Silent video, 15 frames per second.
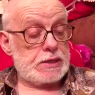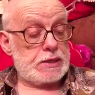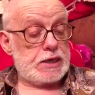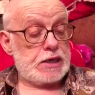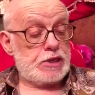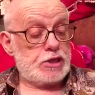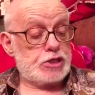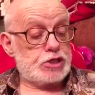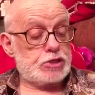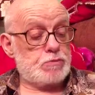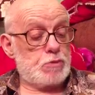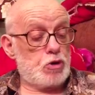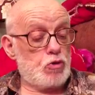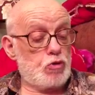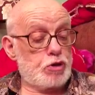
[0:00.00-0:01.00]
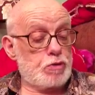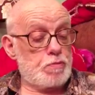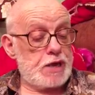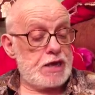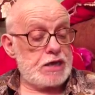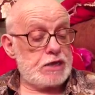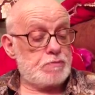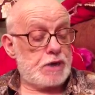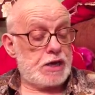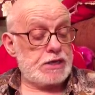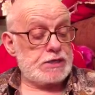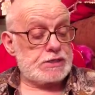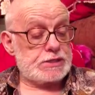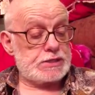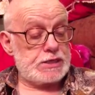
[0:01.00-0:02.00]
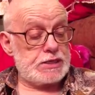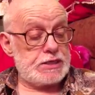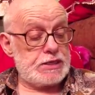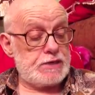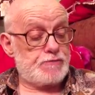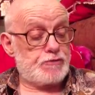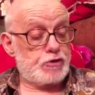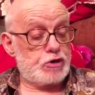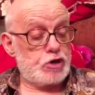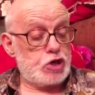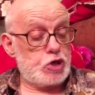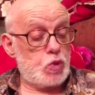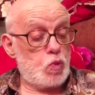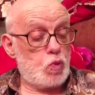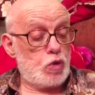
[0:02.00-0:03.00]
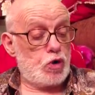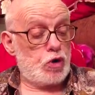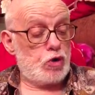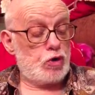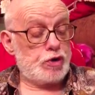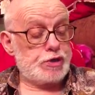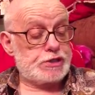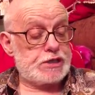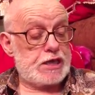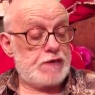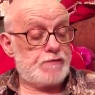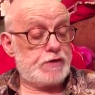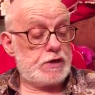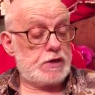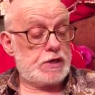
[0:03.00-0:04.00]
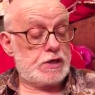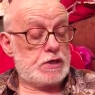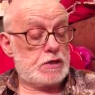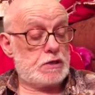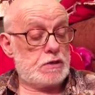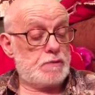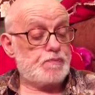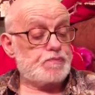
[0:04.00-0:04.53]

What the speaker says: in the smoke made by sea for a new world saving little,